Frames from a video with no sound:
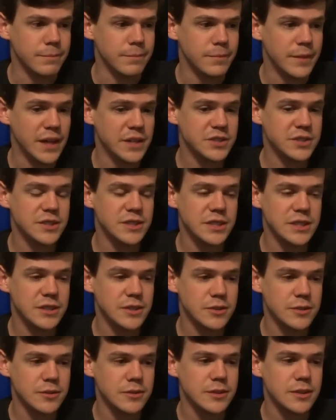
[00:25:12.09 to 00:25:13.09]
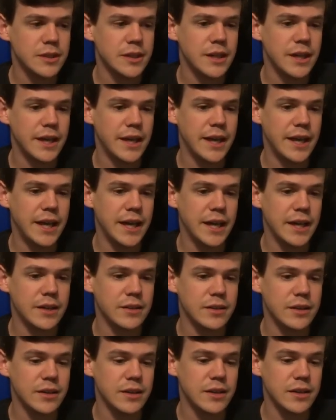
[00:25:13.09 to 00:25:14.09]
that's the deal
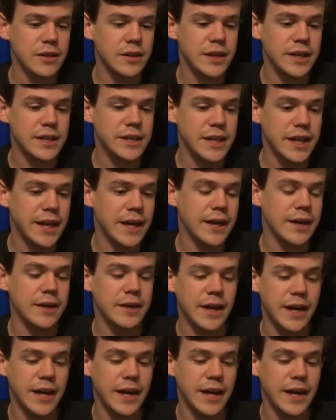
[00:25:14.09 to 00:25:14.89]
and uh, and yeah,